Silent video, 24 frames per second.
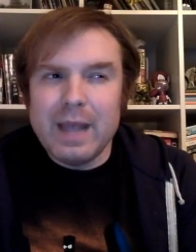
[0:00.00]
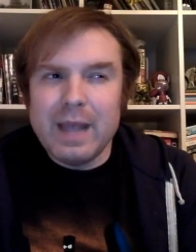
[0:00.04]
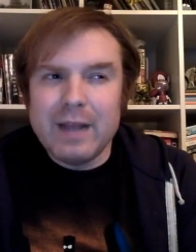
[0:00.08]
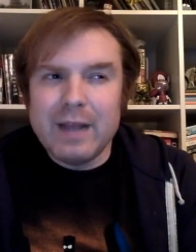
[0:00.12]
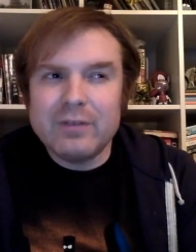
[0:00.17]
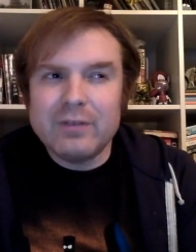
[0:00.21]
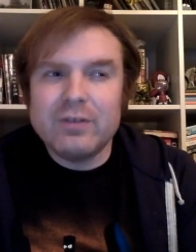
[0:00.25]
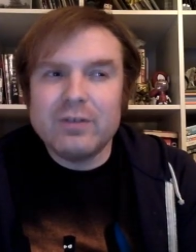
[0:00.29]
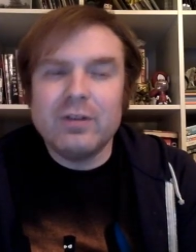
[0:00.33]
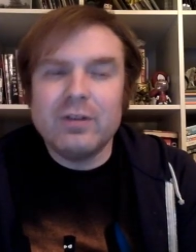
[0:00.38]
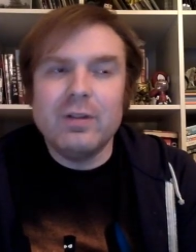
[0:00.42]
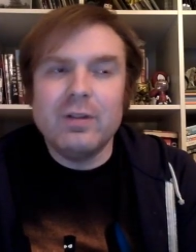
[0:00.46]

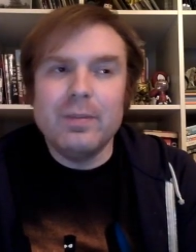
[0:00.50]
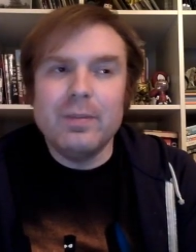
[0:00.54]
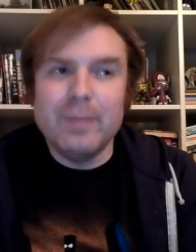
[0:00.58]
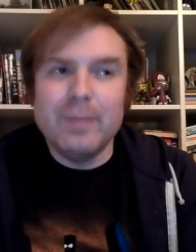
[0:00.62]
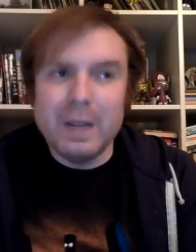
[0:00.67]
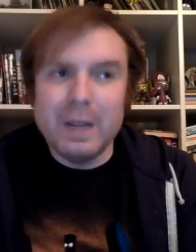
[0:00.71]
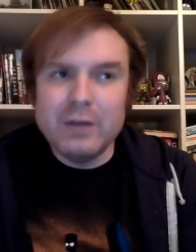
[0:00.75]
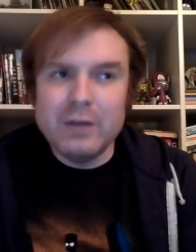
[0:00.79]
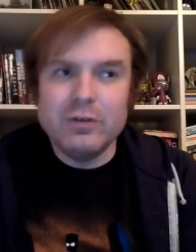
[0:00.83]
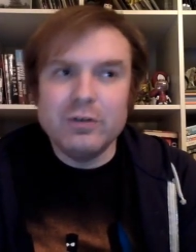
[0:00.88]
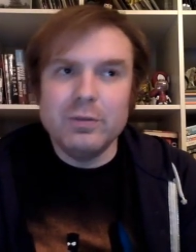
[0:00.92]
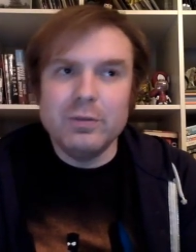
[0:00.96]

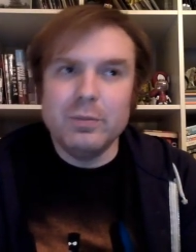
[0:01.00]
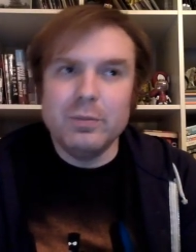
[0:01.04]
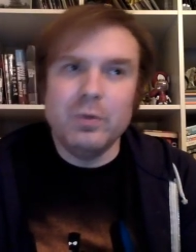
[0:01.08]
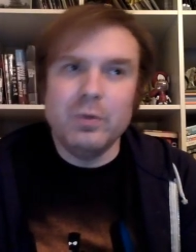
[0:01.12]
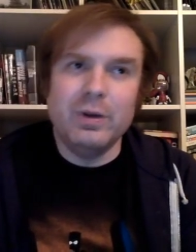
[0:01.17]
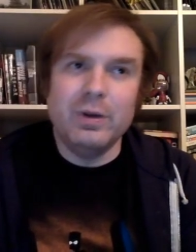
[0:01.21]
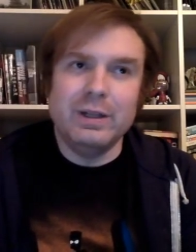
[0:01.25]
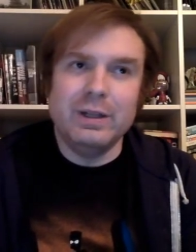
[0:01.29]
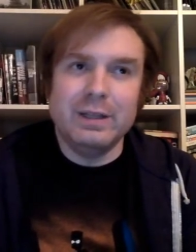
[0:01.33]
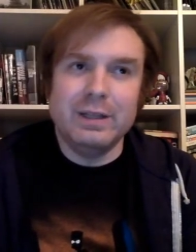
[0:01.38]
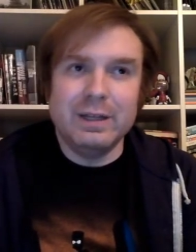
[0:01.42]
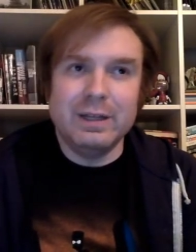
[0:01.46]
exclamation
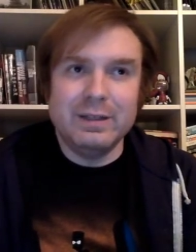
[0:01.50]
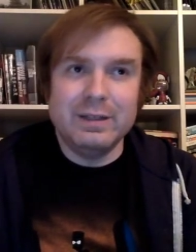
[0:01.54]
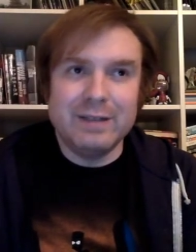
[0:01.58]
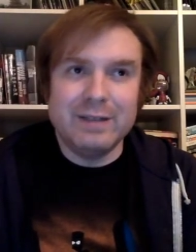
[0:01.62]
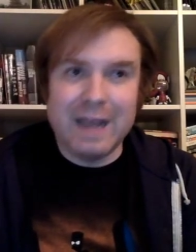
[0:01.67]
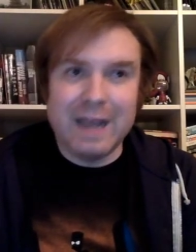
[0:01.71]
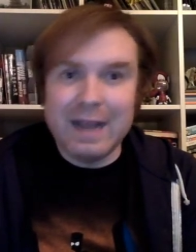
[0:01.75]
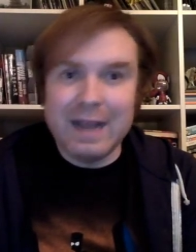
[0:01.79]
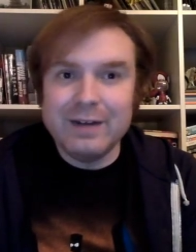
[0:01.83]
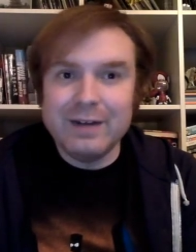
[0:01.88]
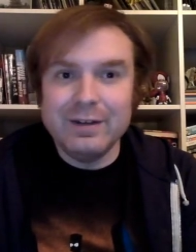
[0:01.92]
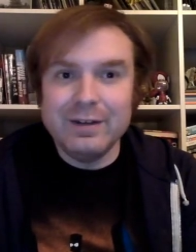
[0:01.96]
point that it's
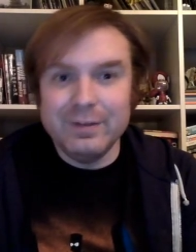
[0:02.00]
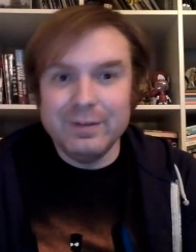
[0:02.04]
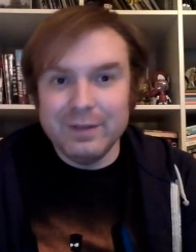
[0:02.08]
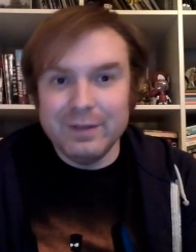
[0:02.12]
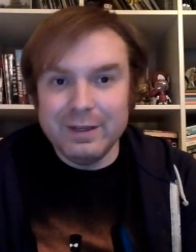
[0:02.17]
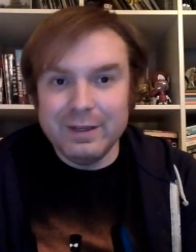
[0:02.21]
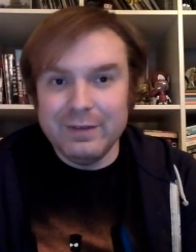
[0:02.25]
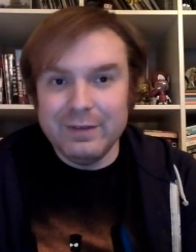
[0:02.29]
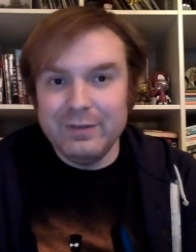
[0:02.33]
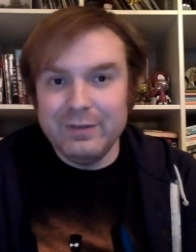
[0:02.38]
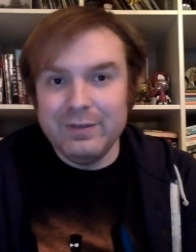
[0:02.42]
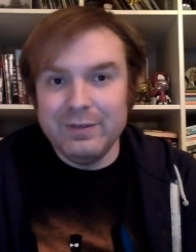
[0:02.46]
acting
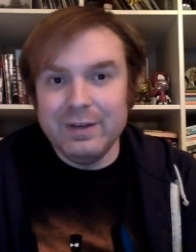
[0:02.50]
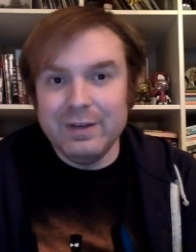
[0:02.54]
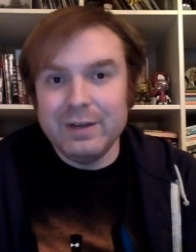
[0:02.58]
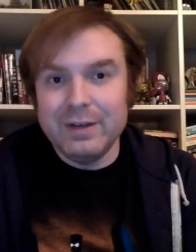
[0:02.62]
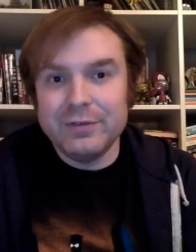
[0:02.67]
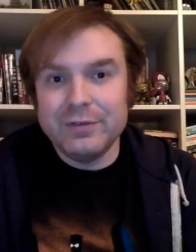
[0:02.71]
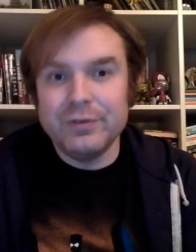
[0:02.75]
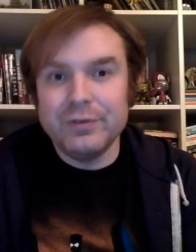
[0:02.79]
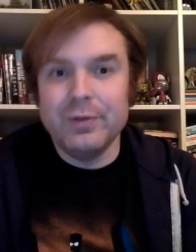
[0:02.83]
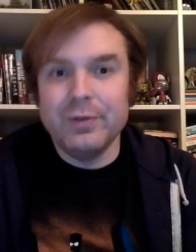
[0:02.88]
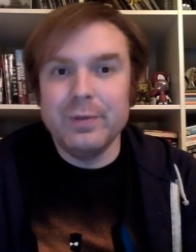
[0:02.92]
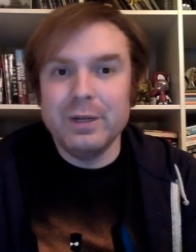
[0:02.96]
like is an
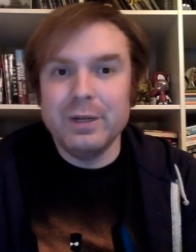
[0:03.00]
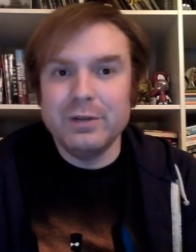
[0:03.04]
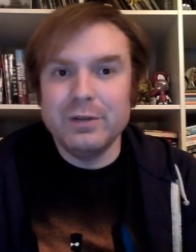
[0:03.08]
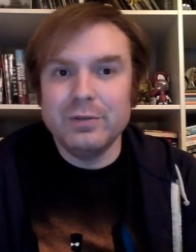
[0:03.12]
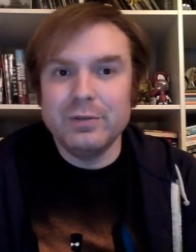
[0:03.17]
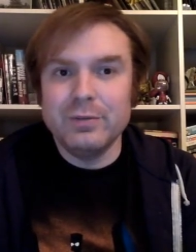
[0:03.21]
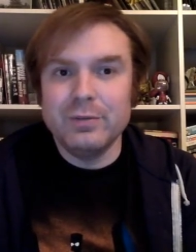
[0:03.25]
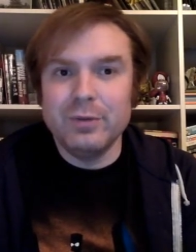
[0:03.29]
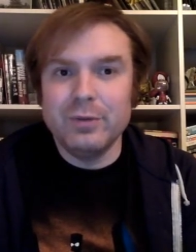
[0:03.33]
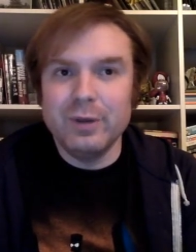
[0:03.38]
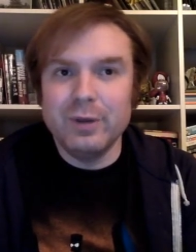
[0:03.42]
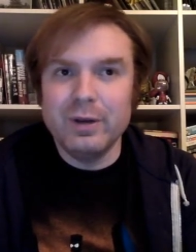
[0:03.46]

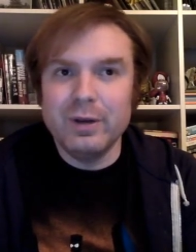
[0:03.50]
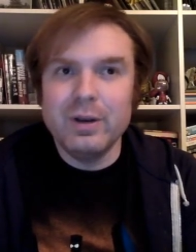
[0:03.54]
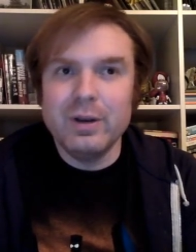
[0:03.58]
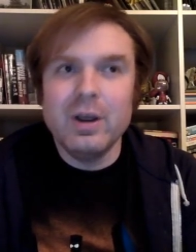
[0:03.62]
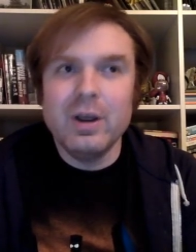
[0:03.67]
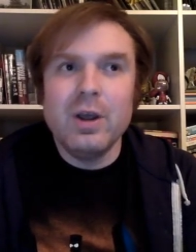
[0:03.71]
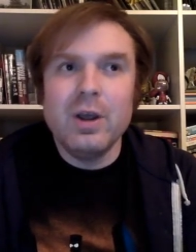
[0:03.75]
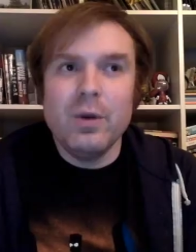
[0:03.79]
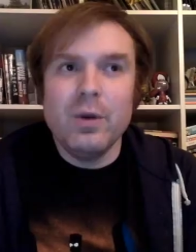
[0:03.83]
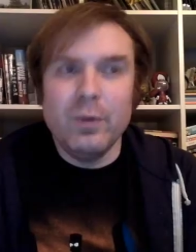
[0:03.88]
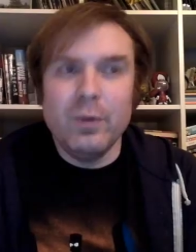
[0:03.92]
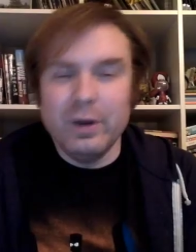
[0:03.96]
exclamation point
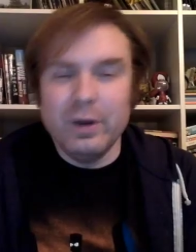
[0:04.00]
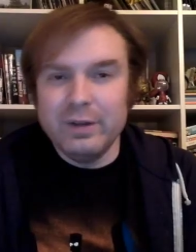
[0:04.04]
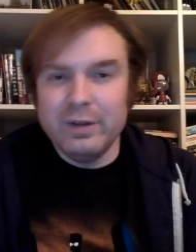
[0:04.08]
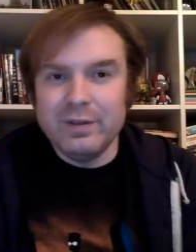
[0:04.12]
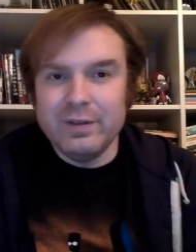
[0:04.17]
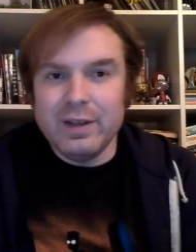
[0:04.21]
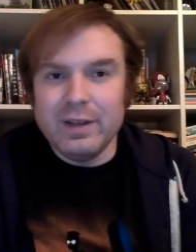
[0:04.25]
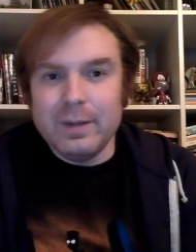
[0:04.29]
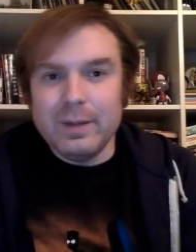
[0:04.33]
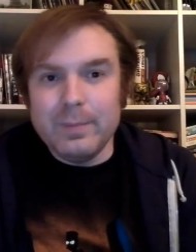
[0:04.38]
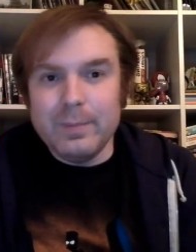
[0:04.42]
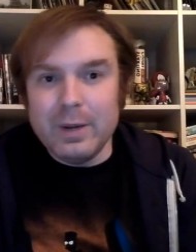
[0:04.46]
when
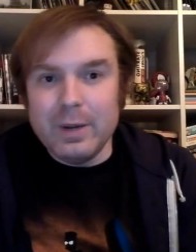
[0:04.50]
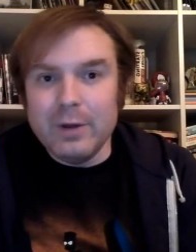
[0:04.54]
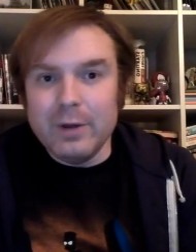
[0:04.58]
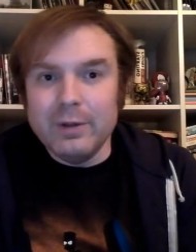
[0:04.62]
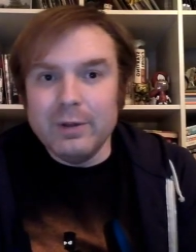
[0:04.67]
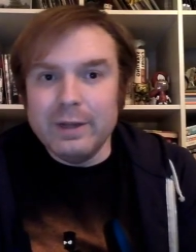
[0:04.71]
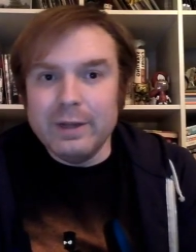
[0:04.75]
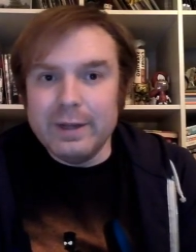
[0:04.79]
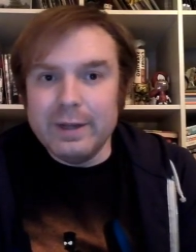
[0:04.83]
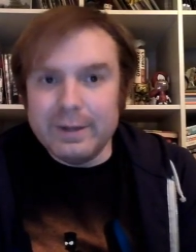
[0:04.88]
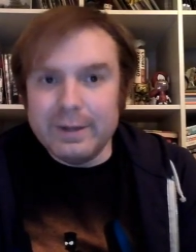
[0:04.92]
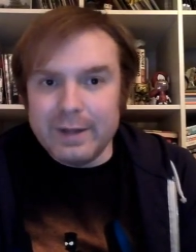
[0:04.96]
it's like
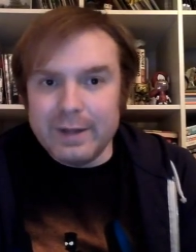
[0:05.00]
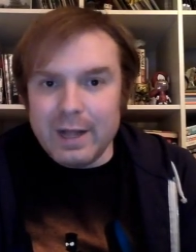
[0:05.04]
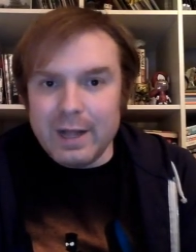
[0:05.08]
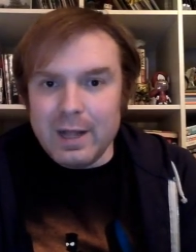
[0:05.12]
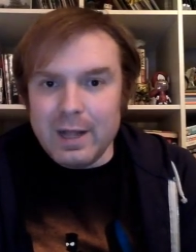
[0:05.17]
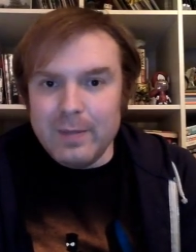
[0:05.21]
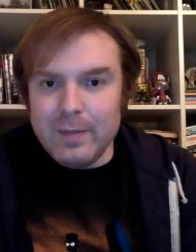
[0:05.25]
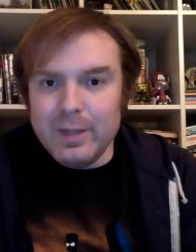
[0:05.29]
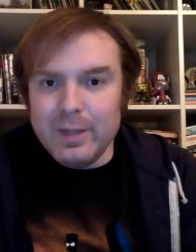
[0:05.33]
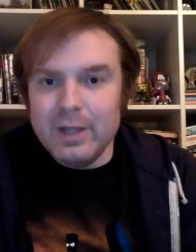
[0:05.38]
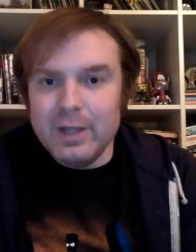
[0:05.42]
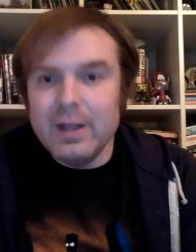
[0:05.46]
barely a
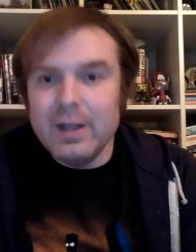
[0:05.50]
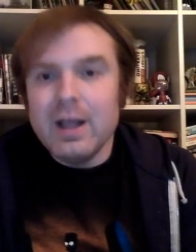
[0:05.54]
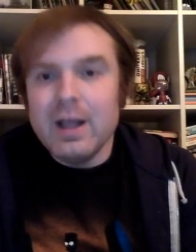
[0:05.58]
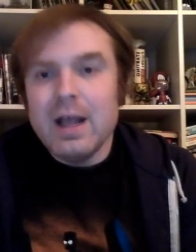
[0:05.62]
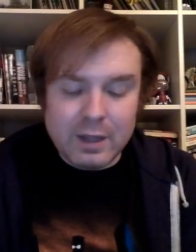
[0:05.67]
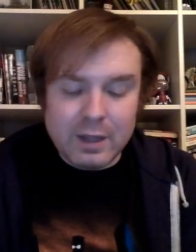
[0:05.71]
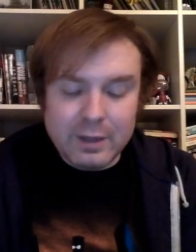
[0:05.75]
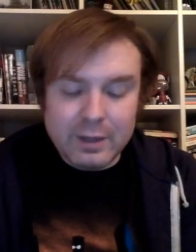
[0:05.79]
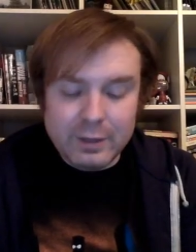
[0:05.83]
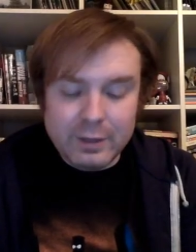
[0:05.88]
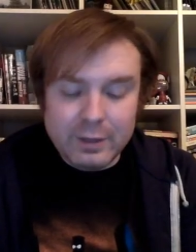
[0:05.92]
comma. I